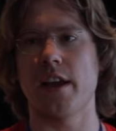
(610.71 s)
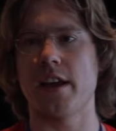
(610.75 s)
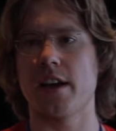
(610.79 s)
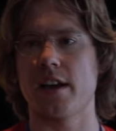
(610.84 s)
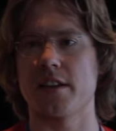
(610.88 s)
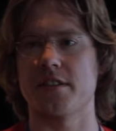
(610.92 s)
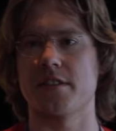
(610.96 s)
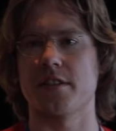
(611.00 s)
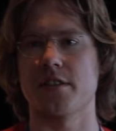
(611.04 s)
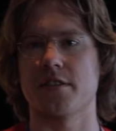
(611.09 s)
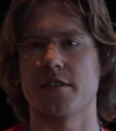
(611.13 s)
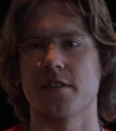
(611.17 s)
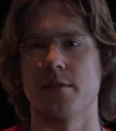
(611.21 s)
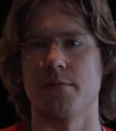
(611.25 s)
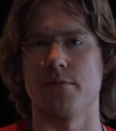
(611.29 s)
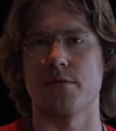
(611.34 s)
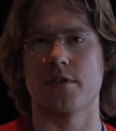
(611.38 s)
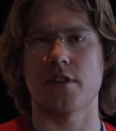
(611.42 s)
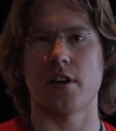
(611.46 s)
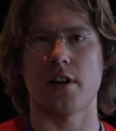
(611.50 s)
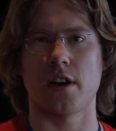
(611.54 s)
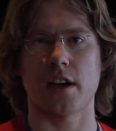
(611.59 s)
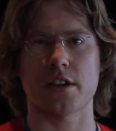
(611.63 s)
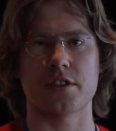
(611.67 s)
AI
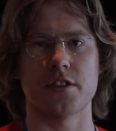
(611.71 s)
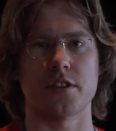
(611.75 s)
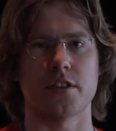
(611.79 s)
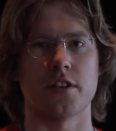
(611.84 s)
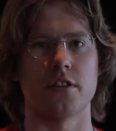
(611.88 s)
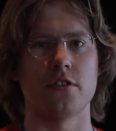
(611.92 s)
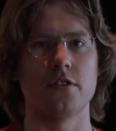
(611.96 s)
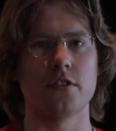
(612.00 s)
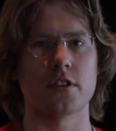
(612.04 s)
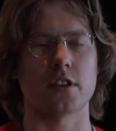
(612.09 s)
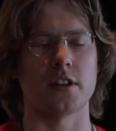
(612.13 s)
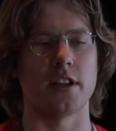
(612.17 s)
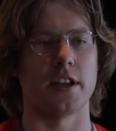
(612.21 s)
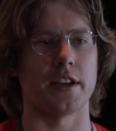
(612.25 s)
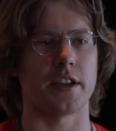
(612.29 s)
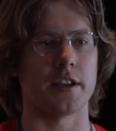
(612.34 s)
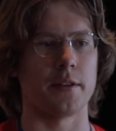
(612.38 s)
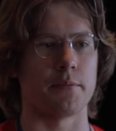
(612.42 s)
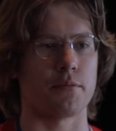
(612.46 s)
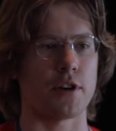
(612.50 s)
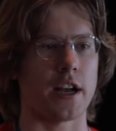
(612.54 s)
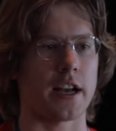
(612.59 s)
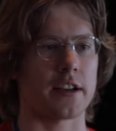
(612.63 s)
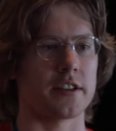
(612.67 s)
systems are actually going to look like
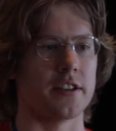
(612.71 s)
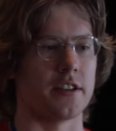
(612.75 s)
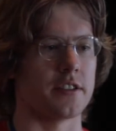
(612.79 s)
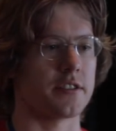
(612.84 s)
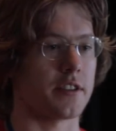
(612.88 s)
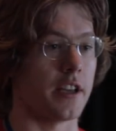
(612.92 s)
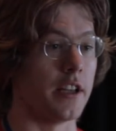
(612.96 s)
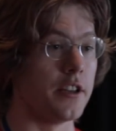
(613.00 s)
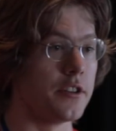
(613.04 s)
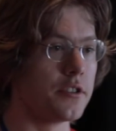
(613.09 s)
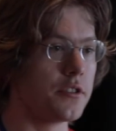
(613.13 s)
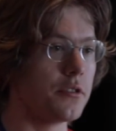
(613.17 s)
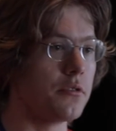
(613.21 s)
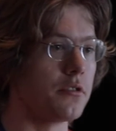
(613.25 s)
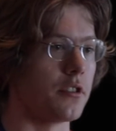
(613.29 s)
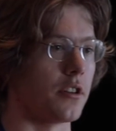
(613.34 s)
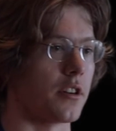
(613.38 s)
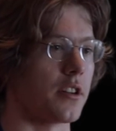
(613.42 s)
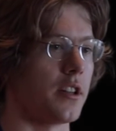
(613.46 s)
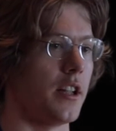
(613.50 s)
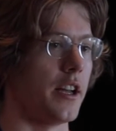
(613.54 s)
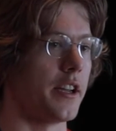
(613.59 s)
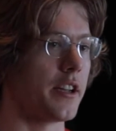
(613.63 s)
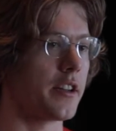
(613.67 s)
in practice and do
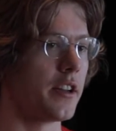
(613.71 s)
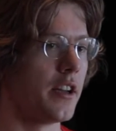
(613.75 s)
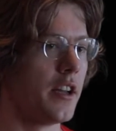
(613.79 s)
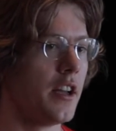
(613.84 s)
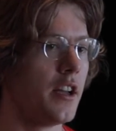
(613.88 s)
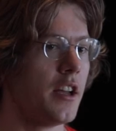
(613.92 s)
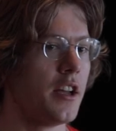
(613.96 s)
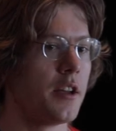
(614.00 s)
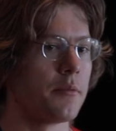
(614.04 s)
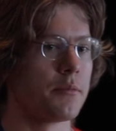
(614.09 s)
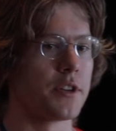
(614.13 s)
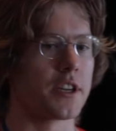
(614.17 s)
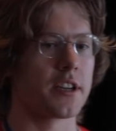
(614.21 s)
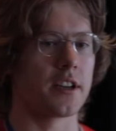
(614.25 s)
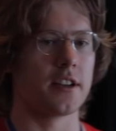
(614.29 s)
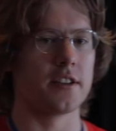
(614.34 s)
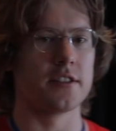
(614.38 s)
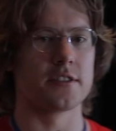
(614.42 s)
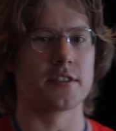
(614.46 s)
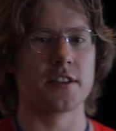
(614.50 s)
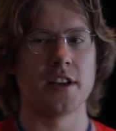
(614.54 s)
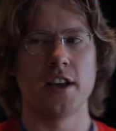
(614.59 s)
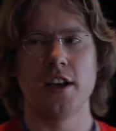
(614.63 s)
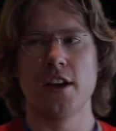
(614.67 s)
look like,
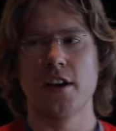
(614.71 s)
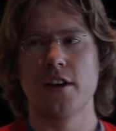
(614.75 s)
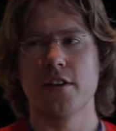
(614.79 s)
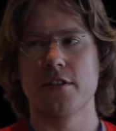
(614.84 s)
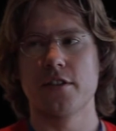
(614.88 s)
because